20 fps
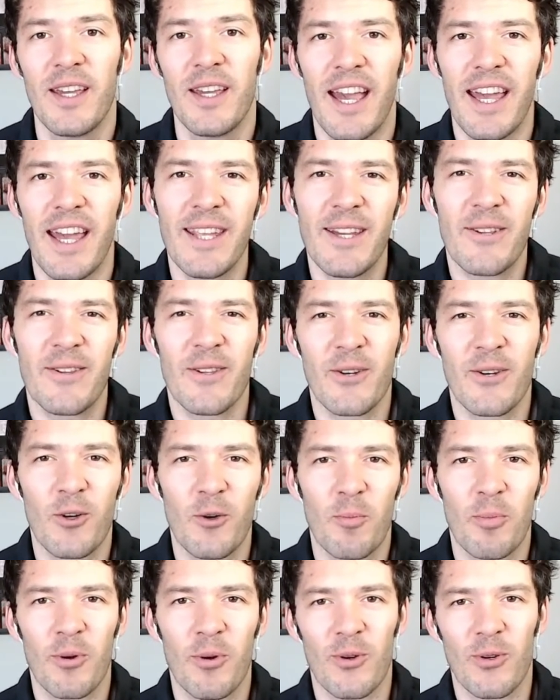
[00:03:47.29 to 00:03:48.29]
any clinical
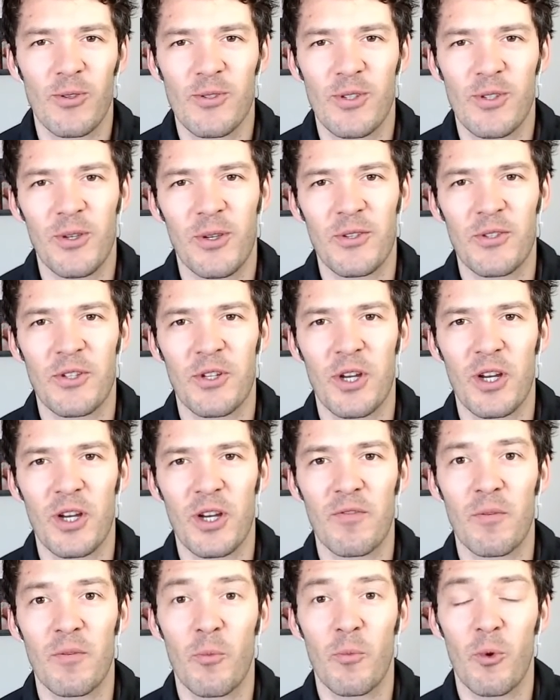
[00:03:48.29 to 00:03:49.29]
pearls that you can share
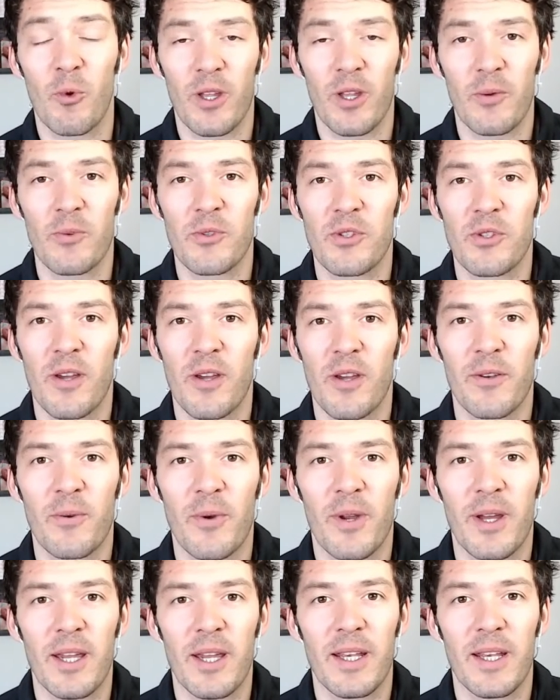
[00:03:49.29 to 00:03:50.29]
from working with Jonathan
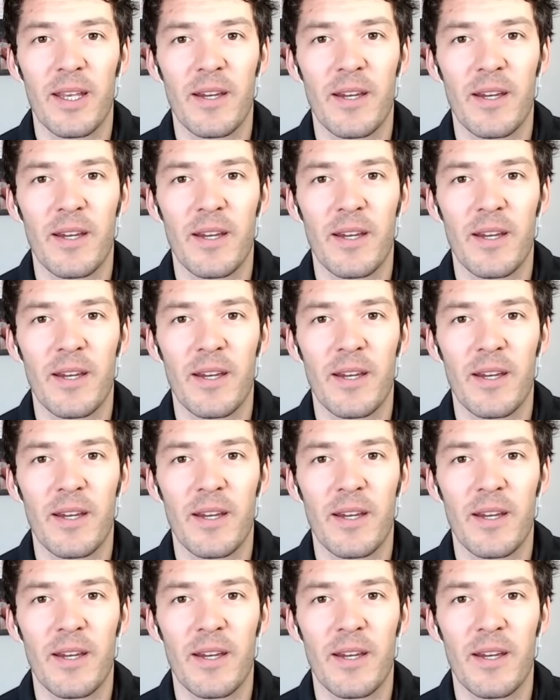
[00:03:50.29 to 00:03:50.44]
Wright?